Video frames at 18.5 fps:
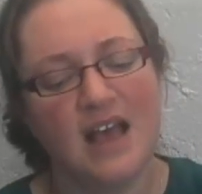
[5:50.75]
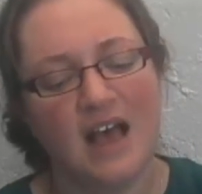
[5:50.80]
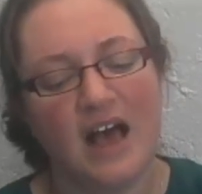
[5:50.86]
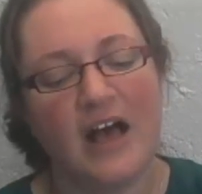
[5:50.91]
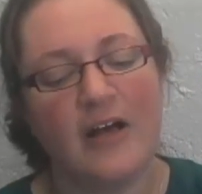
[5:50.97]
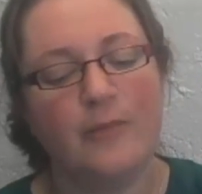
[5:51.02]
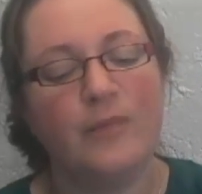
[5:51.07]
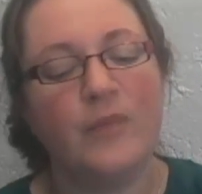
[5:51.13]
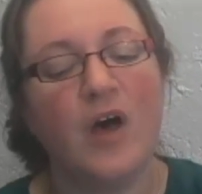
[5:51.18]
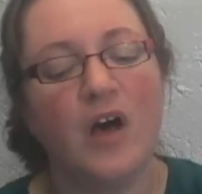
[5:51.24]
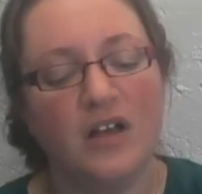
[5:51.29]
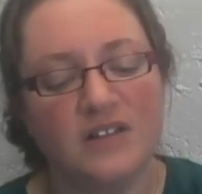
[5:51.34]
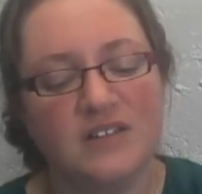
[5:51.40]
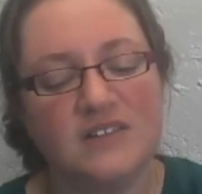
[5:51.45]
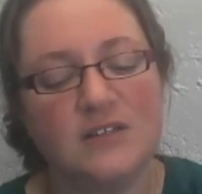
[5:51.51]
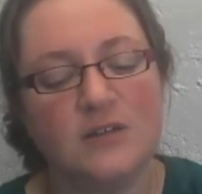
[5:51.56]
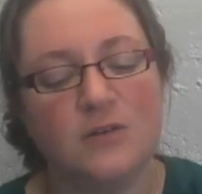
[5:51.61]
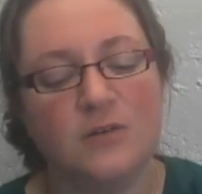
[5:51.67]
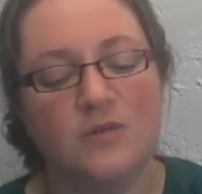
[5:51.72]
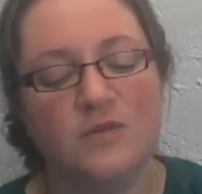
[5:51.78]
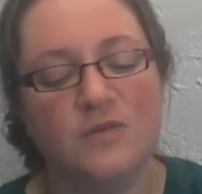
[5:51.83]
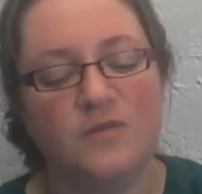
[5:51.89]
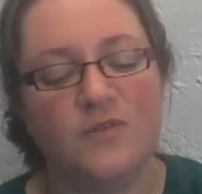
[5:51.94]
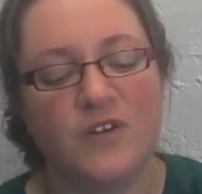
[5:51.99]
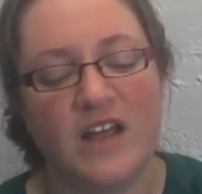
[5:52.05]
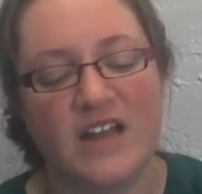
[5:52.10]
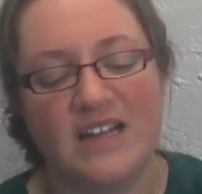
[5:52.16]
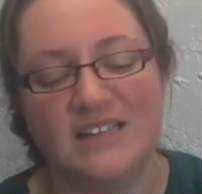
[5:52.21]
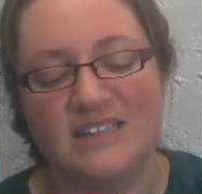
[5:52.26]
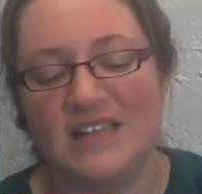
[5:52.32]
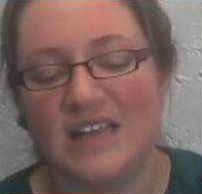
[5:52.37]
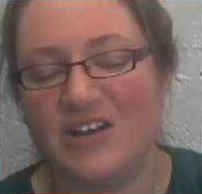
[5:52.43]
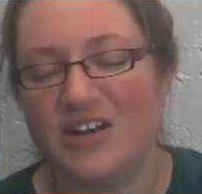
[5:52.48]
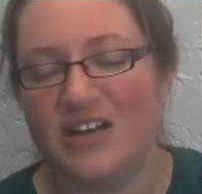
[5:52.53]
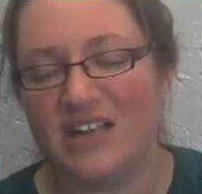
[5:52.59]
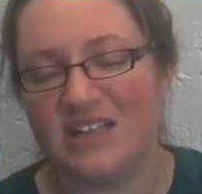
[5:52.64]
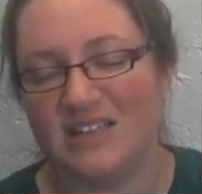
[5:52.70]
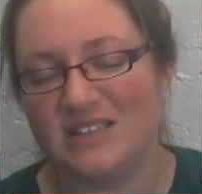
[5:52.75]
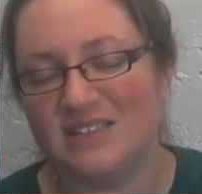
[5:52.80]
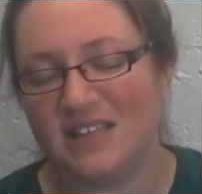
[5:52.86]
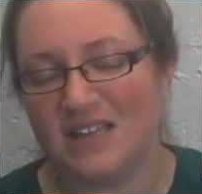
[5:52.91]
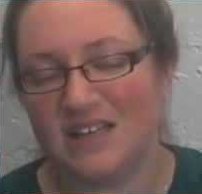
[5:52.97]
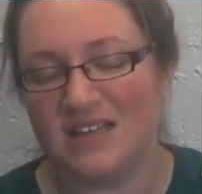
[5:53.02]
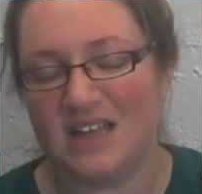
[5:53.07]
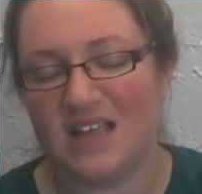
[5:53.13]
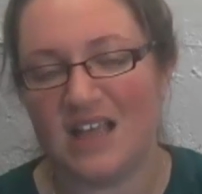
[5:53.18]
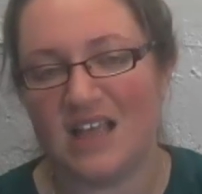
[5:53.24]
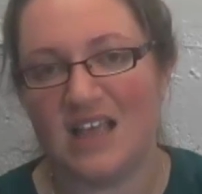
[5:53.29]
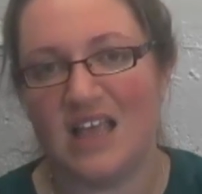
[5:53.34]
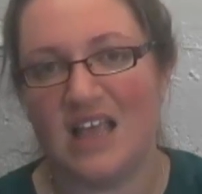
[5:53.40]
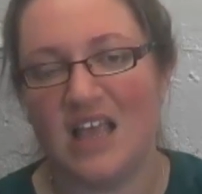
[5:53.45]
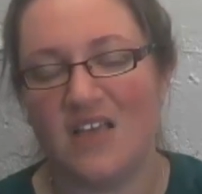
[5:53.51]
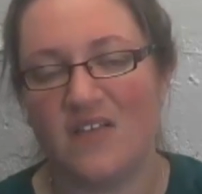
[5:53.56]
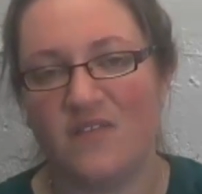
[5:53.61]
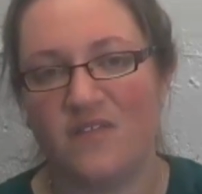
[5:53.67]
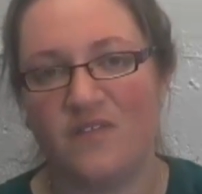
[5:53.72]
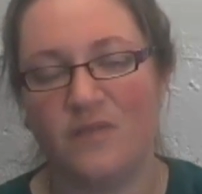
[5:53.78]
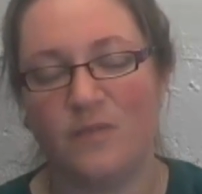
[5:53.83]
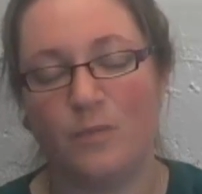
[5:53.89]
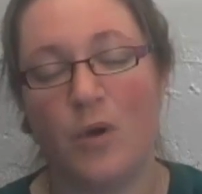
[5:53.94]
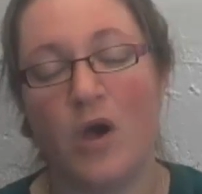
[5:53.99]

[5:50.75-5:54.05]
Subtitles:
Also, Friday, Saturday, and Sunday, if